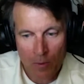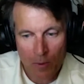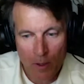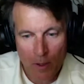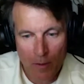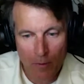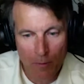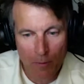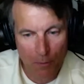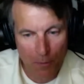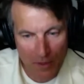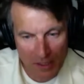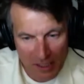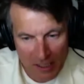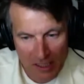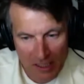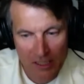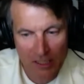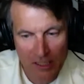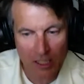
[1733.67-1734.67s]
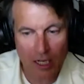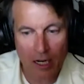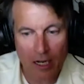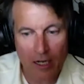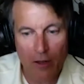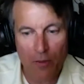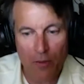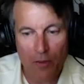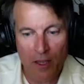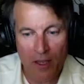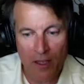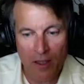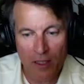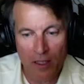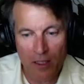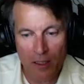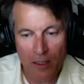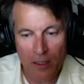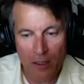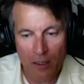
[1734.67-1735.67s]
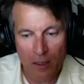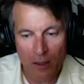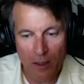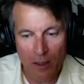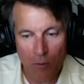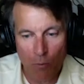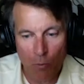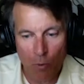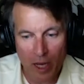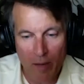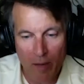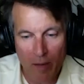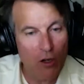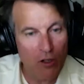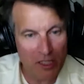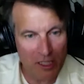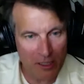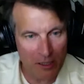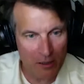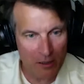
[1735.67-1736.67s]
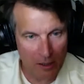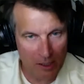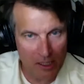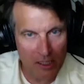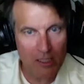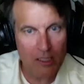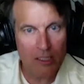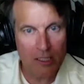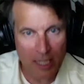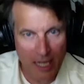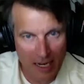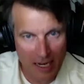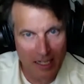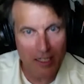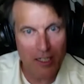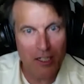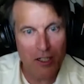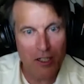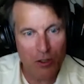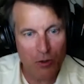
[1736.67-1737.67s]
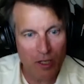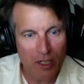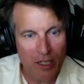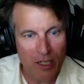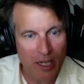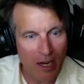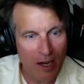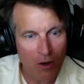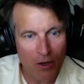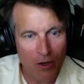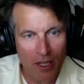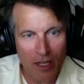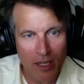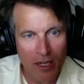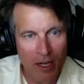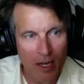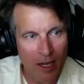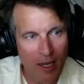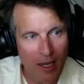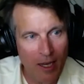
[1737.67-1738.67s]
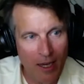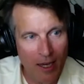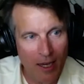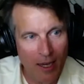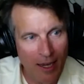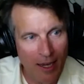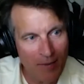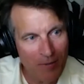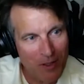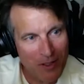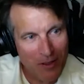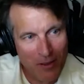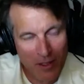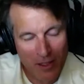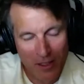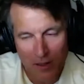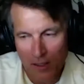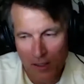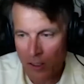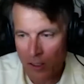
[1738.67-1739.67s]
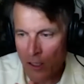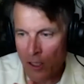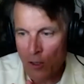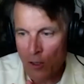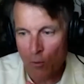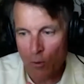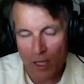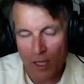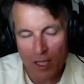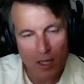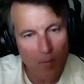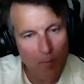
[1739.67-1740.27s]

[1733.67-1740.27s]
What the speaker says: this is the kind of thing that Waymo is taken into account. And I have to think that in the